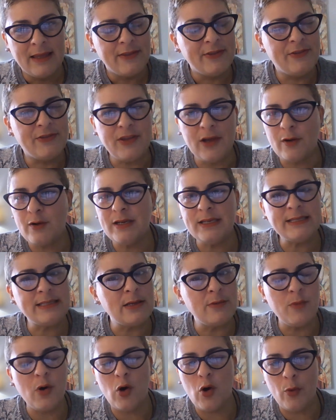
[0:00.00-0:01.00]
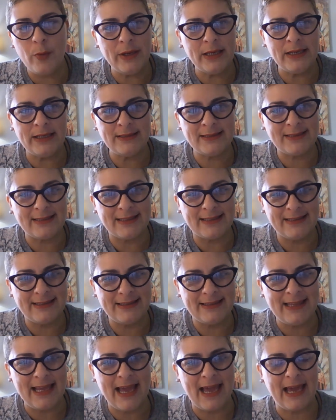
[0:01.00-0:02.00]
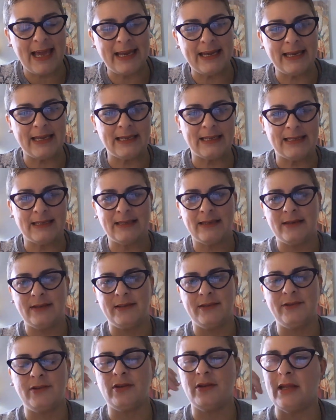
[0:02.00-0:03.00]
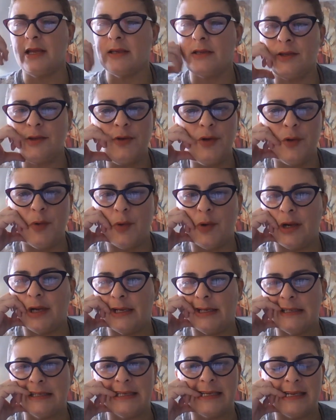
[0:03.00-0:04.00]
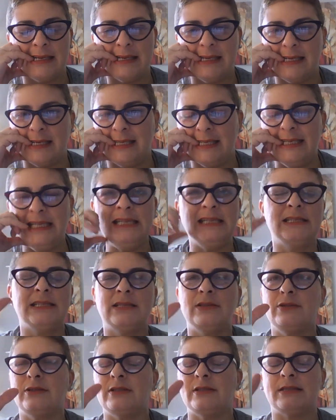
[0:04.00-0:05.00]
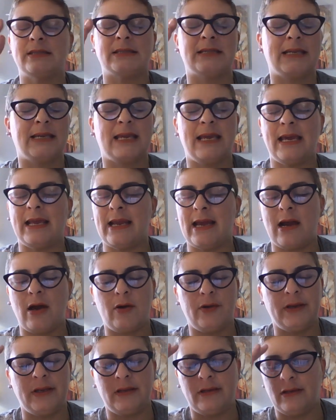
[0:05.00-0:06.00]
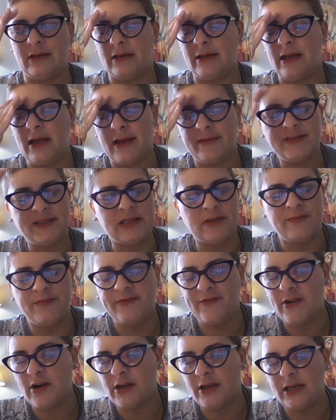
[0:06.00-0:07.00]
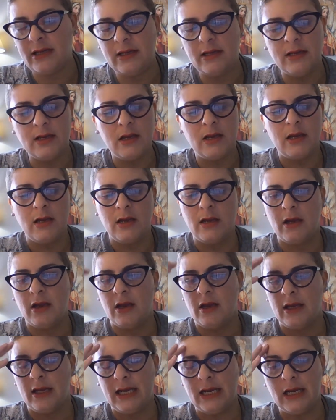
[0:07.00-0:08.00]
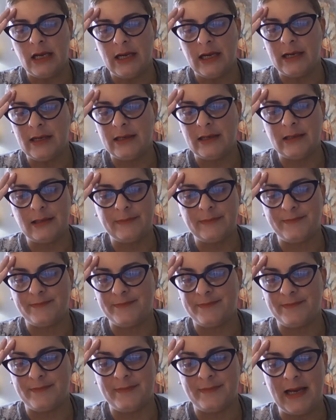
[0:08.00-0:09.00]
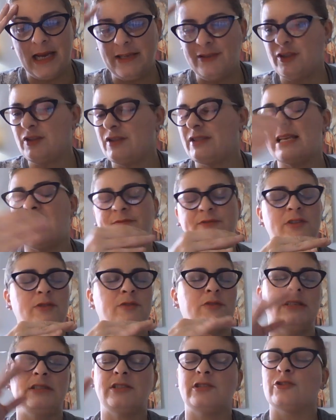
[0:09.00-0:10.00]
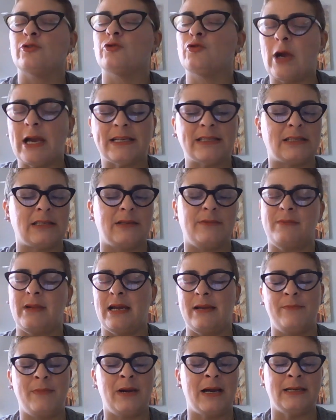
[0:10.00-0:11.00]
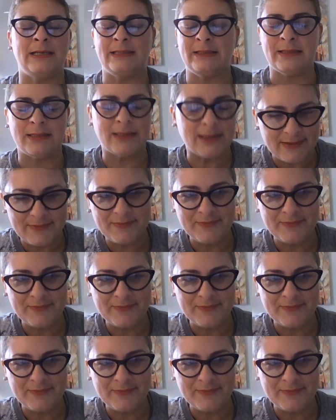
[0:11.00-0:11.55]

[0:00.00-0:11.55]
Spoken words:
There is a moment that you're like, you know what? I need to just get out and have some fun. I just have to distract my mind.